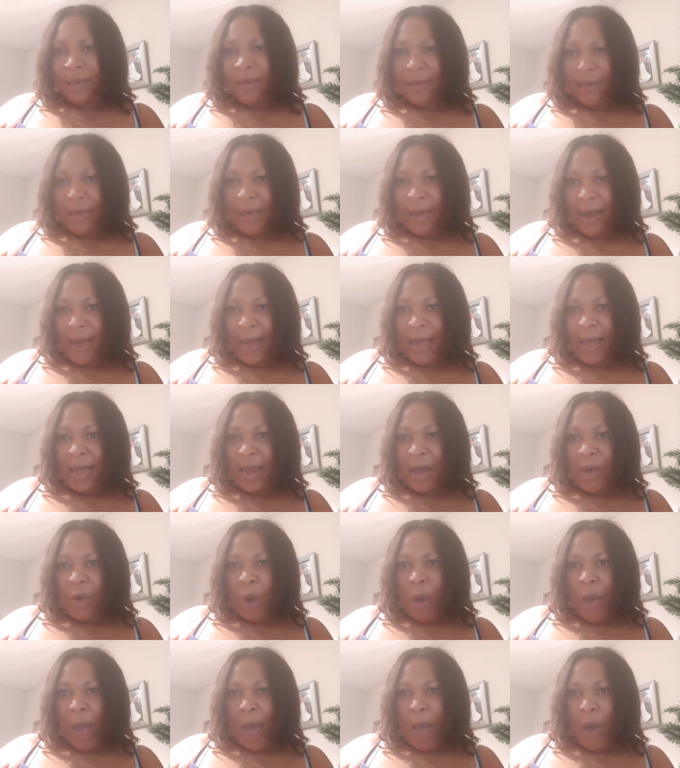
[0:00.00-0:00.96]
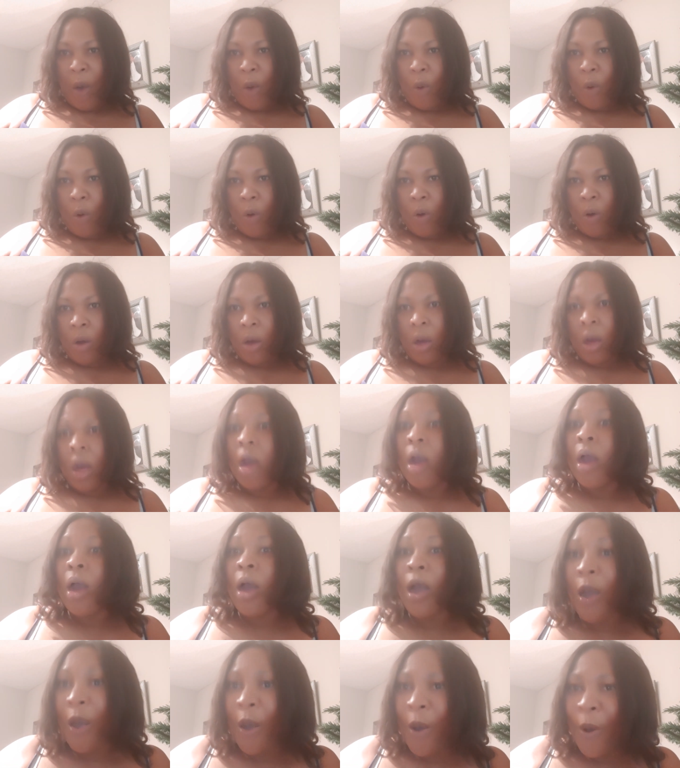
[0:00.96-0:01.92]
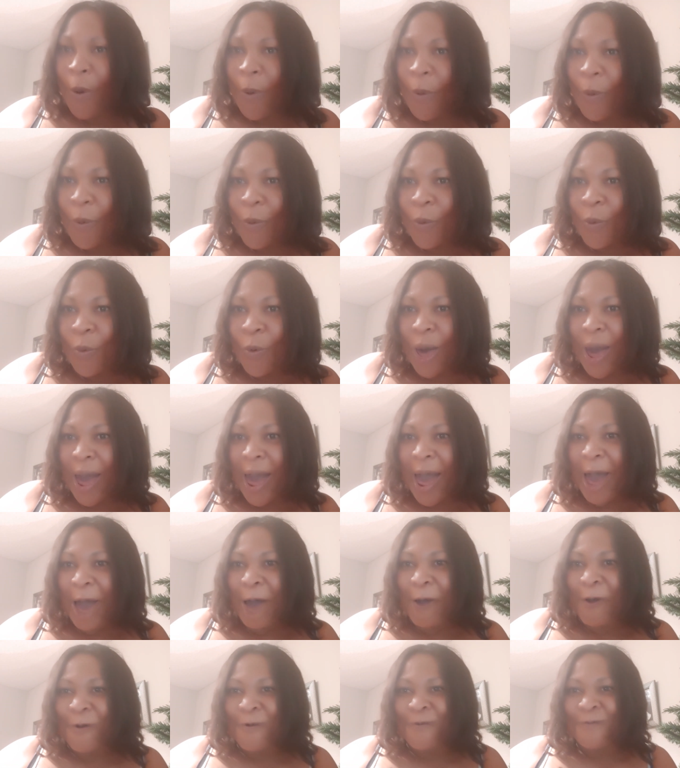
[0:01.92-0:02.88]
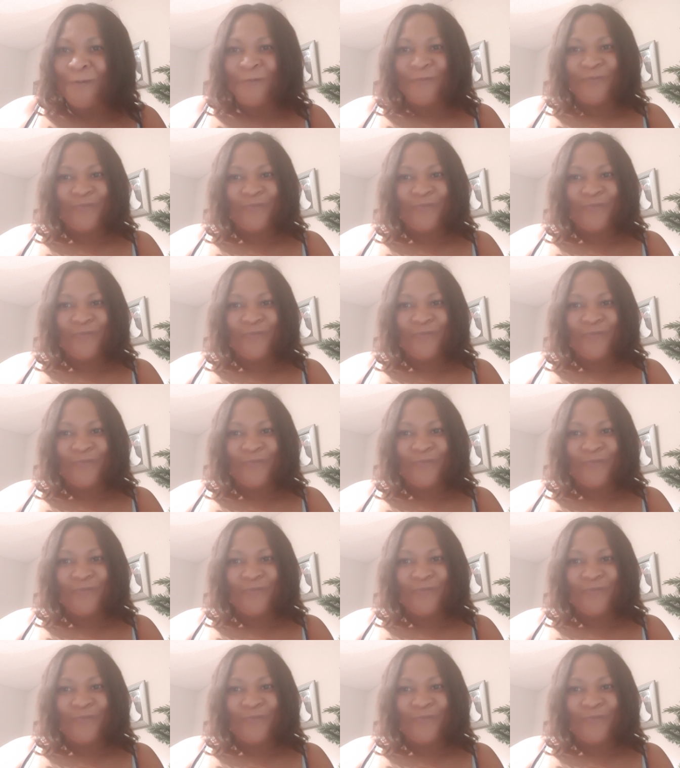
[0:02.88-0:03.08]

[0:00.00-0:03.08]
Can I get a wow? Wow.